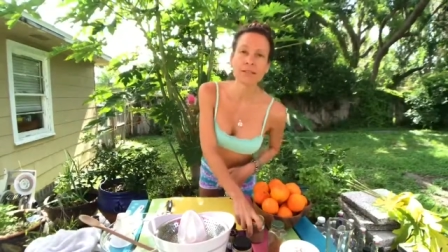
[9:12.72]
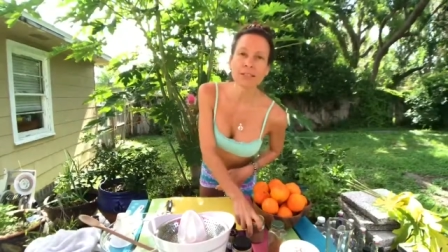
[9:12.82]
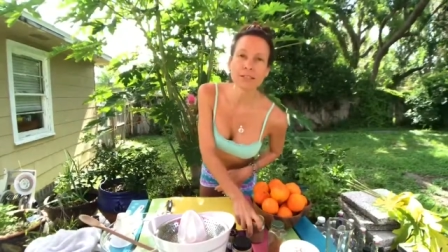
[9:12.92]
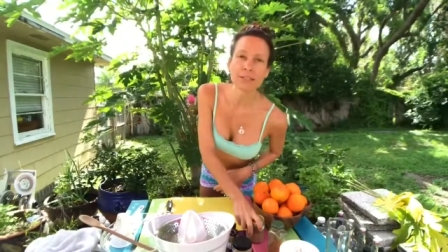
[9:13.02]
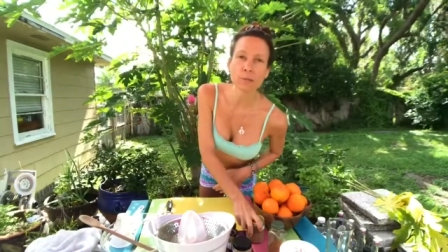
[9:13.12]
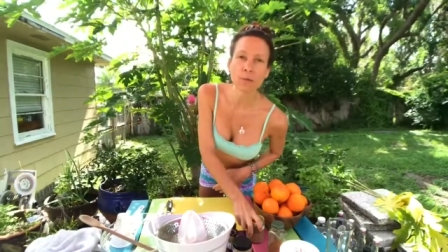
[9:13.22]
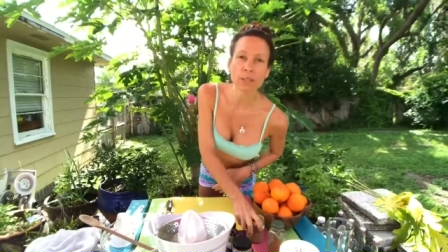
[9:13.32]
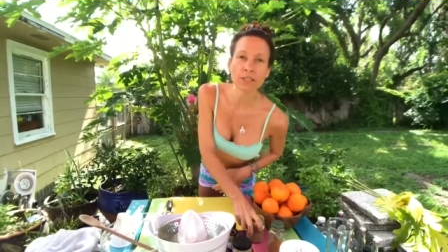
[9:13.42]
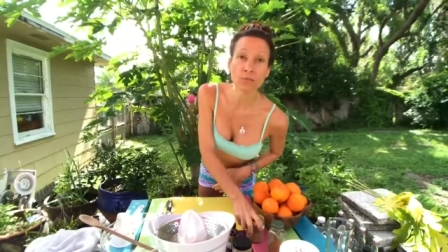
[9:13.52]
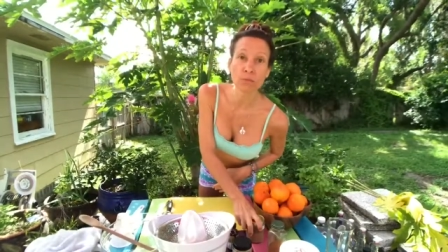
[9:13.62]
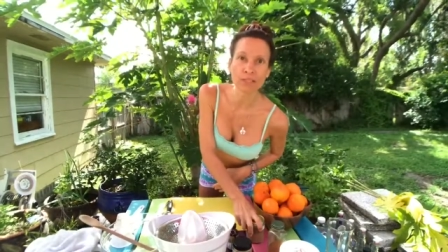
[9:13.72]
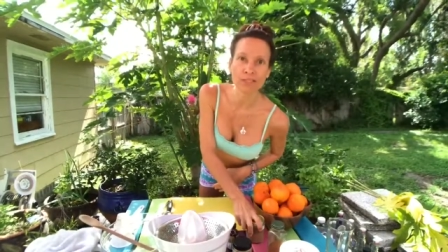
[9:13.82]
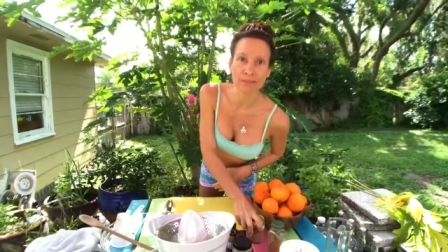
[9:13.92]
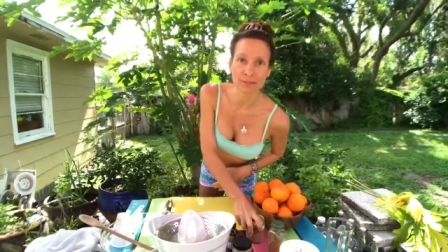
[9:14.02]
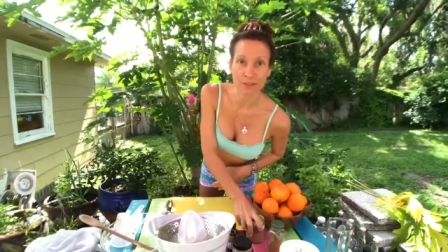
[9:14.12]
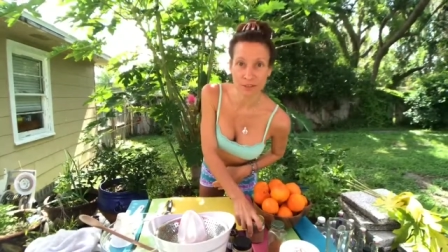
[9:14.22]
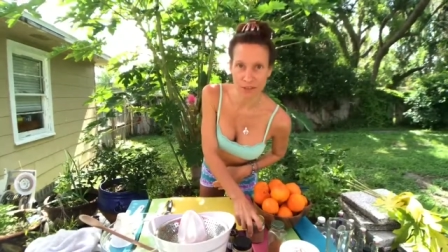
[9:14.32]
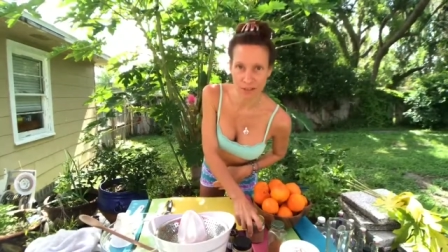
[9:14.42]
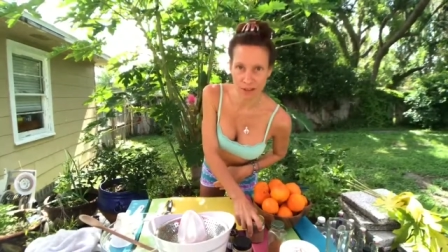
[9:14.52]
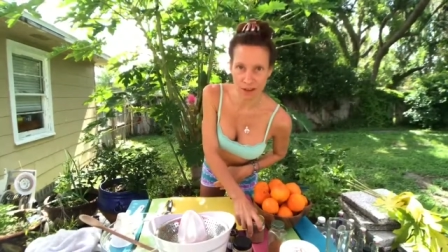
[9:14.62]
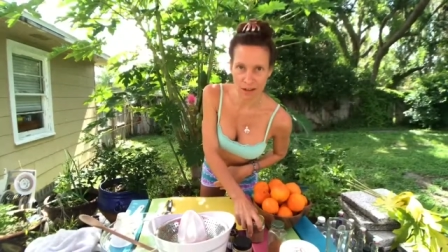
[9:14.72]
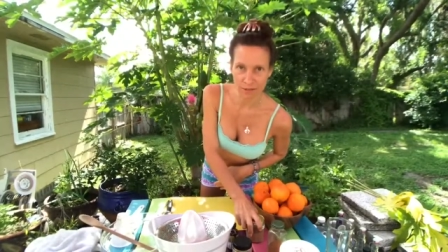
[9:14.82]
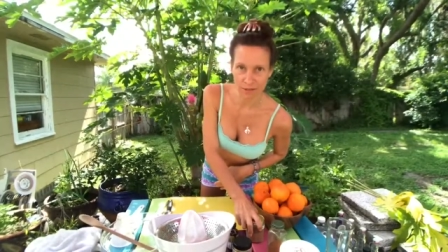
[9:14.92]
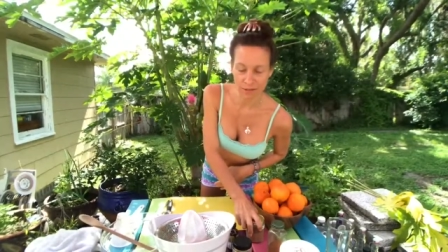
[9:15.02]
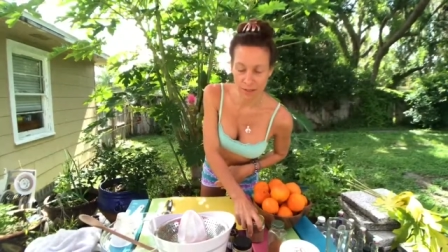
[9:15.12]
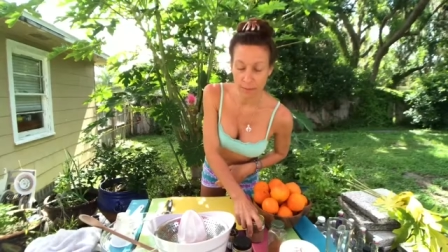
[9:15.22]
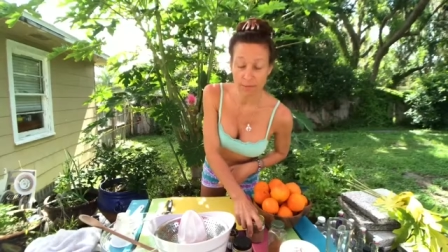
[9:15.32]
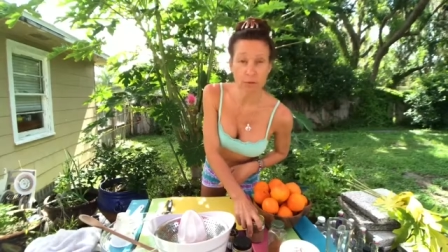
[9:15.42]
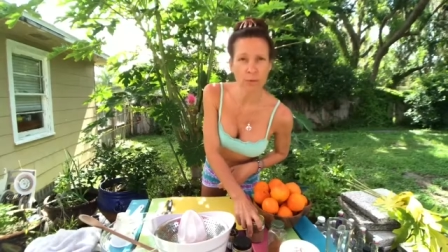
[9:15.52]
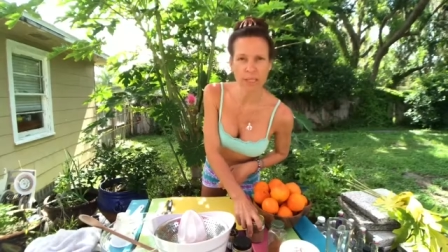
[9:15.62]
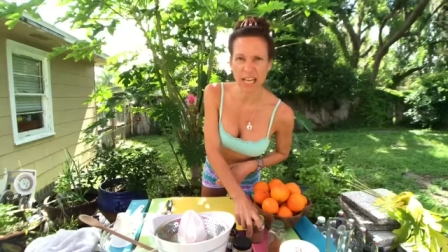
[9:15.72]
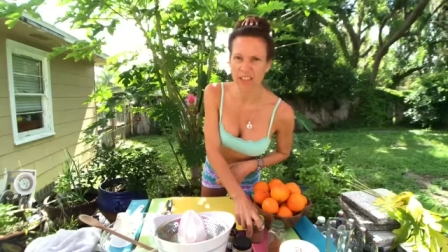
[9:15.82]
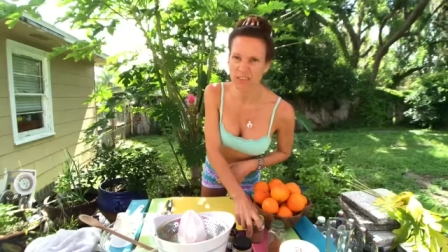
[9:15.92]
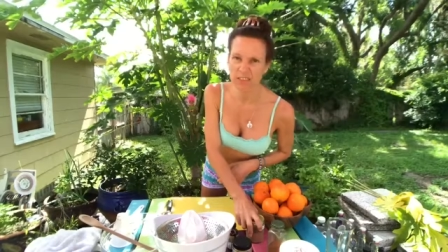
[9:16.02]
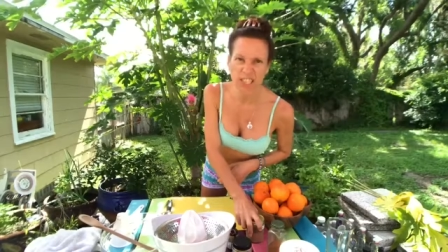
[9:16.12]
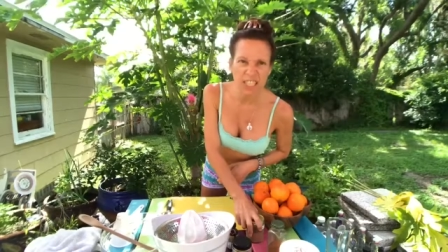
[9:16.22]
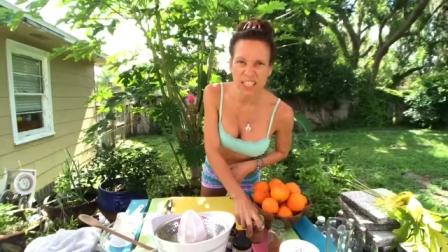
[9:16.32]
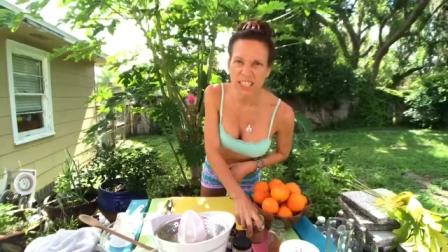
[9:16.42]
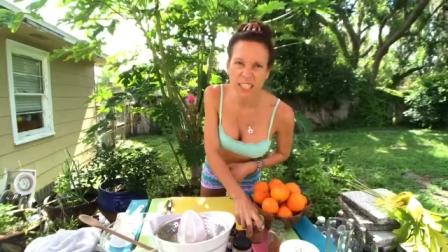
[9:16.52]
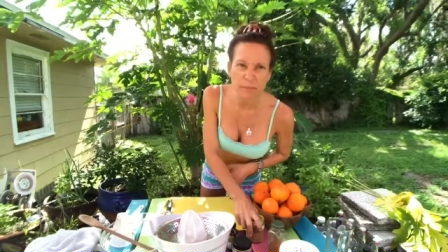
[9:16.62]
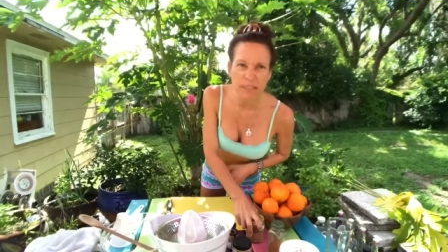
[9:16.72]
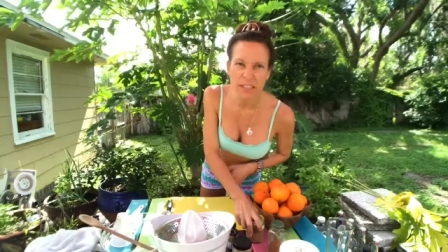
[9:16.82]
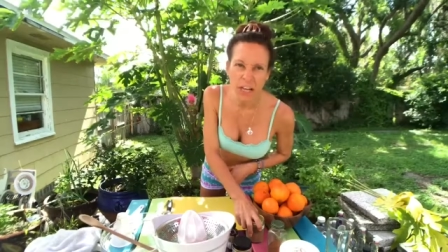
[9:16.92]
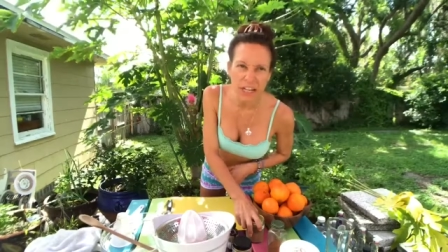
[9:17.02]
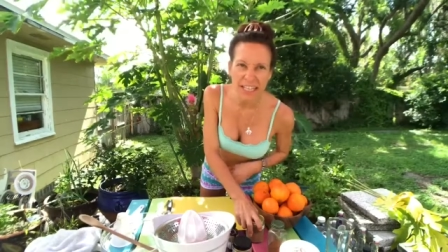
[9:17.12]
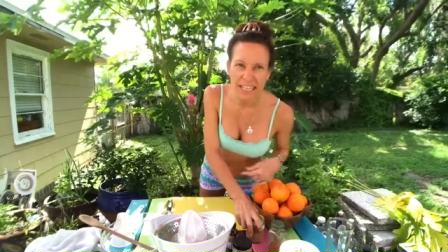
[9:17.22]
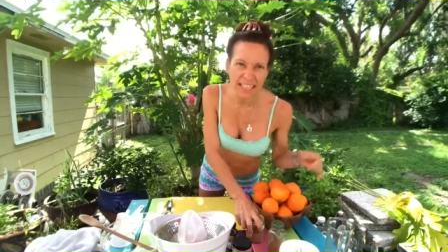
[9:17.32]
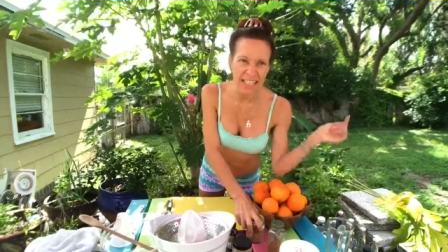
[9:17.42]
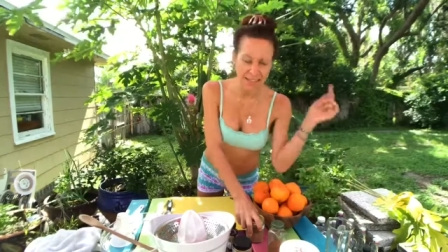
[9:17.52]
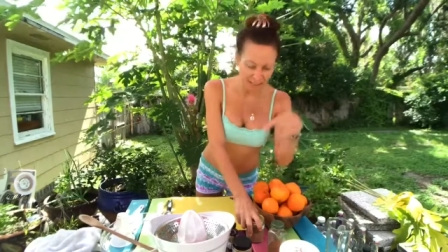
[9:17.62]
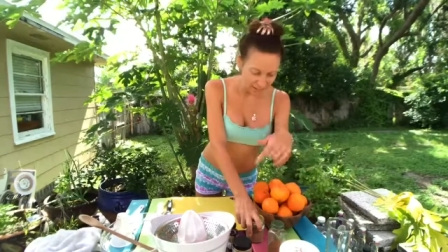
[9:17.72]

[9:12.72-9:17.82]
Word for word: Just some words of wisdom to start off before we get really deep and dirty in the, in